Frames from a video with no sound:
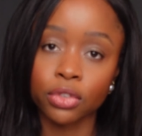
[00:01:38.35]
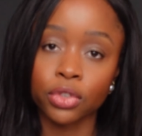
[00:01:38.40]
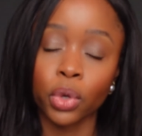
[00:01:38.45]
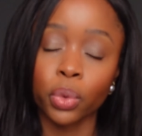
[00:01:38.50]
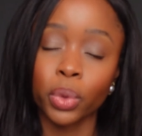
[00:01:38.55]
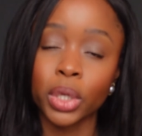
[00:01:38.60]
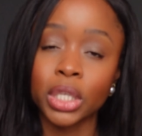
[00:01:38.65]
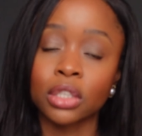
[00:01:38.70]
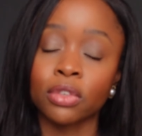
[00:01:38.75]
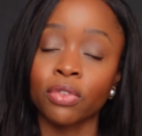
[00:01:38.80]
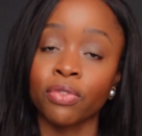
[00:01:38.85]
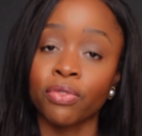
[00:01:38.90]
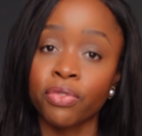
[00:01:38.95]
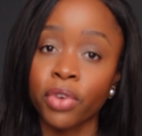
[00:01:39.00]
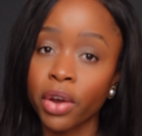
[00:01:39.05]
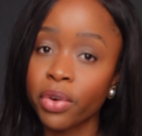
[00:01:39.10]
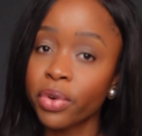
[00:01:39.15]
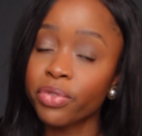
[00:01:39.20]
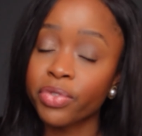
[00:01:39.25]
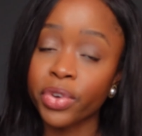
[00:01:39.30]
So it's
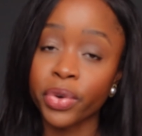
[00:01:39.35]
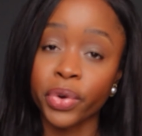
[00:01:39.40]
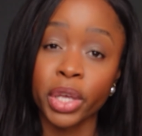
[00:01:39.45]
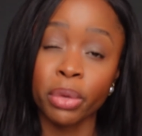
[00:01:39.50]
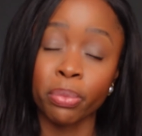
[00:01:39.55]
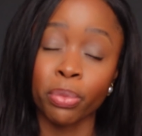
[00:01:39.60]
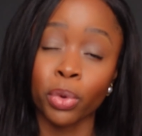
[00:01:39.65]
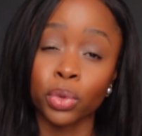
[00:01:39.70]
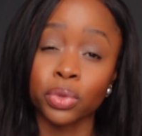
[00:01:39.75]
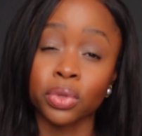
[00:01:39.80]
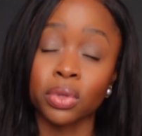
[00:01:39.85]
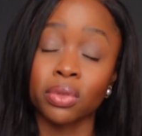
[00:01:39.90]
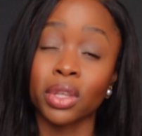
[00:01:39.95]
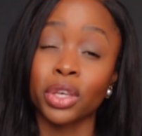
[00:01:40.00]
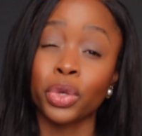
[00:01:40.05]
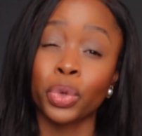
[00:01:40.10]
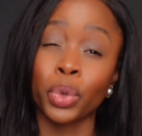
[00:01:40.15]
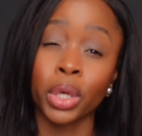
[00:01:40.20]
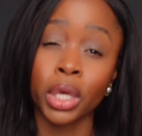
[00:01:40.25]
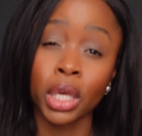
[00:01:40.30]
very, very important that
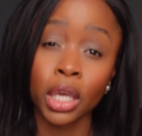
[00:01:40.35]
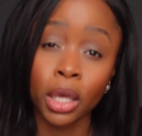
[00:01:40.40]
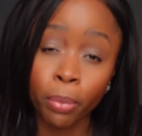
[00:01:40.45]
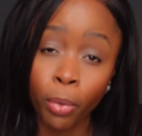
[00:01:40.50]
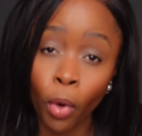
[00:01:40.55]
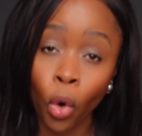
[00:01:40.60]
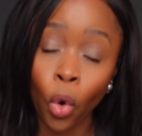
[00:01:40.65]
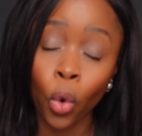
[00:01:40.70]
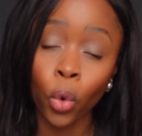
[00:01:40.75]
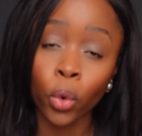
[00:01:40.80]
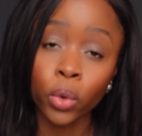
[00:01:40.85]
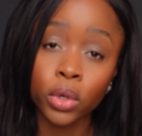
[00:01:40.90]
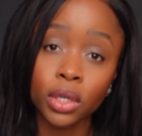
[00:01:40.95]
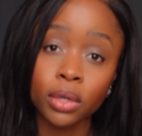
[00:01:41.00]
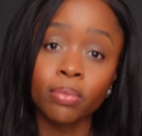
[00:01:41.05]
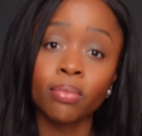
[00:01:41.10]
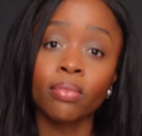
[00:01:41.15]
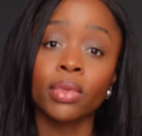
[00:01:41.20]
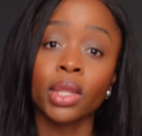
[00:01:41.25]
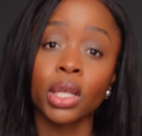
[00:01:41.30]
you keep hold
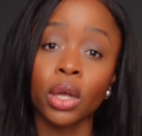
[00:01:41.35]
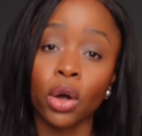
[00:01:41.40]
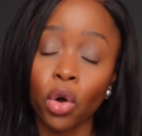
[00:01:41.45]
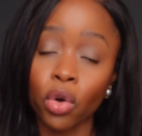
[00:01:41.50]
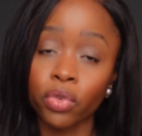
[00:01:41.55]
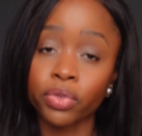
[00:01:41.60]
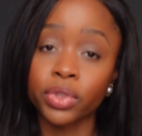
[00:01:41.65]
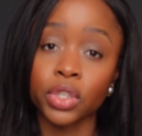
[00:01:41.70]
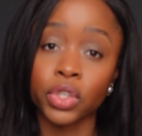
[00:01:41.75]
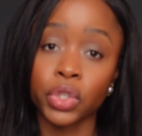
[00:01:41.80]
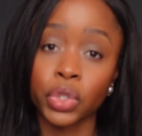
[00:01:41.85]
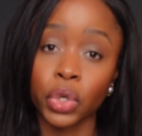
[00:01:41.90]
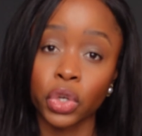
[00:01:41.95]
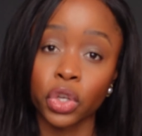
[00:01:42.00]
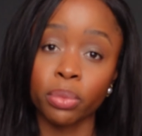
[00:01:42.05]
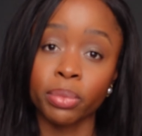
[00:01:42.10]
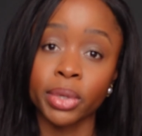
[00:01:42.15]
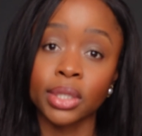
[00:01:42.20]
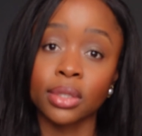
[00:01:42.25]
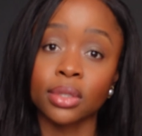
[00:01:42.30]
of this
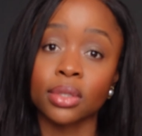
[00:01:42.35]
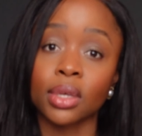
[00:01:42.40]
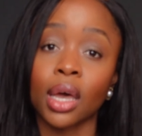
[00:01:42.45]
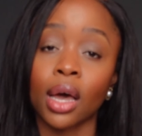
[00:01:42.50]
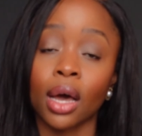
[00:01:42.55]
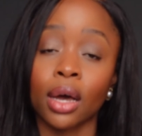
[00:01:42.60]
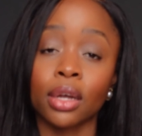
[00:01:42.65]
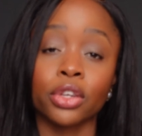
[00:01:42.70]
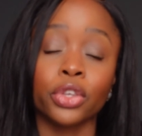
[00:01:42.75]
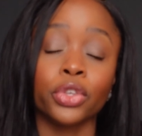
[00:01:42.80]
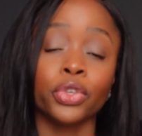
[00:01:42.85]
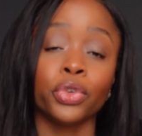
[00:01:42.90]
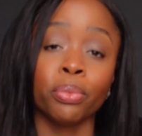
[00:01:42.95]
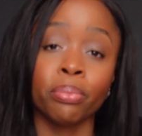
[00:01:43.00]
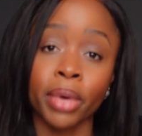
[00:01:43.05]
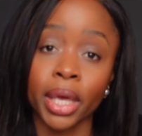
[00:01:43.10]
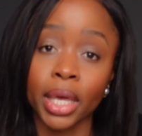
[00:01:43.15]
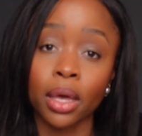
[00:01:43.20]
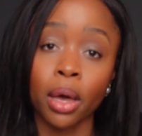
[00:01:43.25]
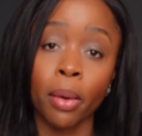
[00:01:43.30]
document and you
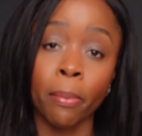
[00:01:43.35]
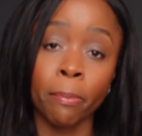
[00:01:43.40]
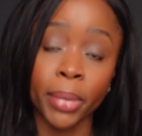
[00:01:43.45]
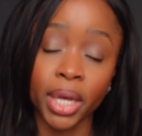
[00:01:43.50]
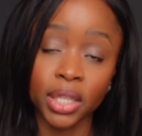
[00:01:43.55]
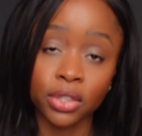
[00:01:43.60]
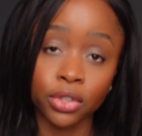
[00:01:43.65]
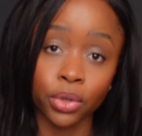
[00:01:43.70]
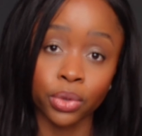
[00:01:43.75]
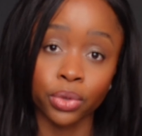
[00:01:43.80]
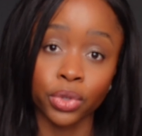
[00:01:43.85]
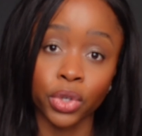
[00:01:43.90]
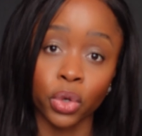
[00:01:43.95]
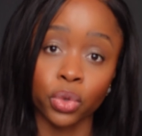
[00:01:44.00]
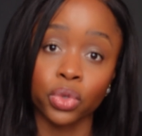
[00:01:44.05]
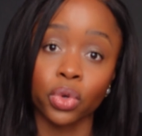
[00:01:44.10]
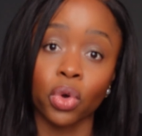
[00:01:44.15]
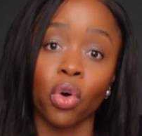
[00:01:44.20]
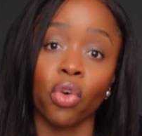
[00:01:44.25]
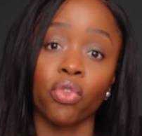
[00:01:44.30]
make a mental
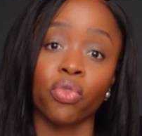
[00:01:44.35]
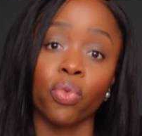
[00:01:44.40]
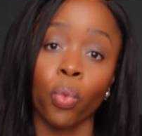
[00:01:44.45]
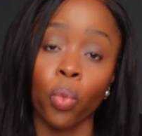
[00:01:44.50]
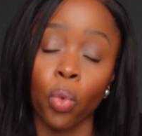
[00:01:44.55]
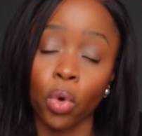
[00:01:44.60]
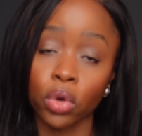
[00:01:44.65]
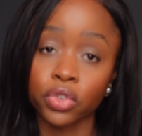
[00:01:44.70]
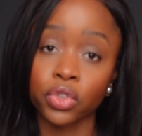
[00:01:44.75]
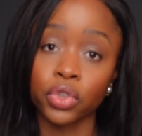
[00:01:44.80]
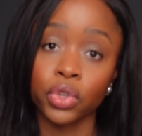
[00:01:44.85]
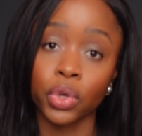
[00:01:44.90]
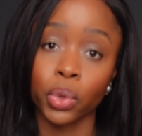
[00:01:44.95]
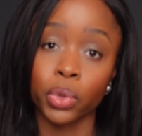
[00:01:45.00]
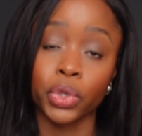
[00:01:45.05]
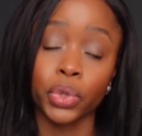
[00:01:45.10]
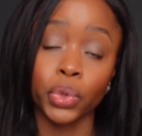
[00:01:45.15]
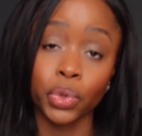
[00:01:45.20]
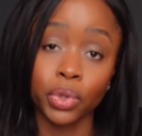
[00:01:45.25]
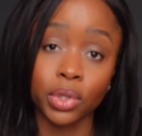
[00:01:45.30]
note of what your
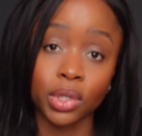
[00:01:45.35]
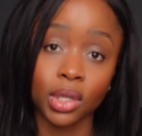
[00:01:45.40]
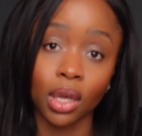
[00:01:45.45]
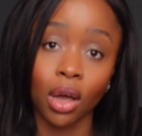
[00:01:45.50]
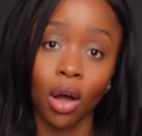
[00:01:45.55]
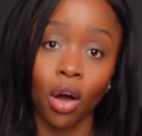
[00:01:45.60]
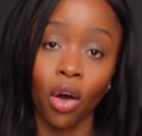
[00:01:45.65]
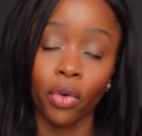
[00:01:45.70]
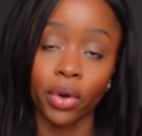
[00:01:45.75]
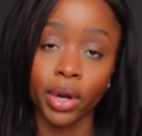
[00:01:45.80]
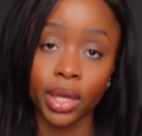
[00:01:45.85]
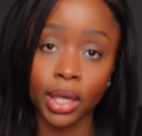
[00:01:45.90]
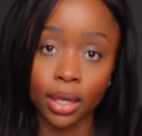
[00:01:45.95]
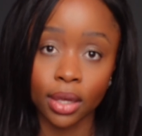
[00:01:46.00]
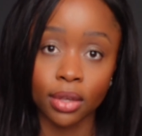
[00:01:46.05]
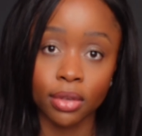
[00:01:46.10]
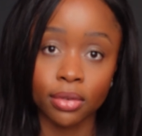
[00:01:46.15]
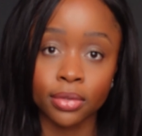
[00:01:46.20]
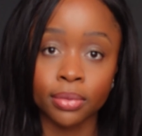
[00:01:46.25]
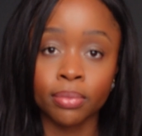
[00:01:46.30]
UTR
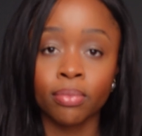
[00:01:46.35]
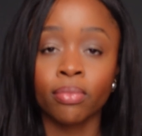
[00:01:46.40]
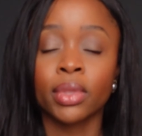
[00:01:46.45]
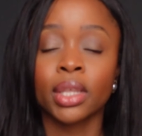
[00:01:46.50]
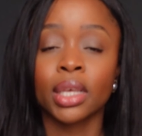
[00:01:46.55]
is.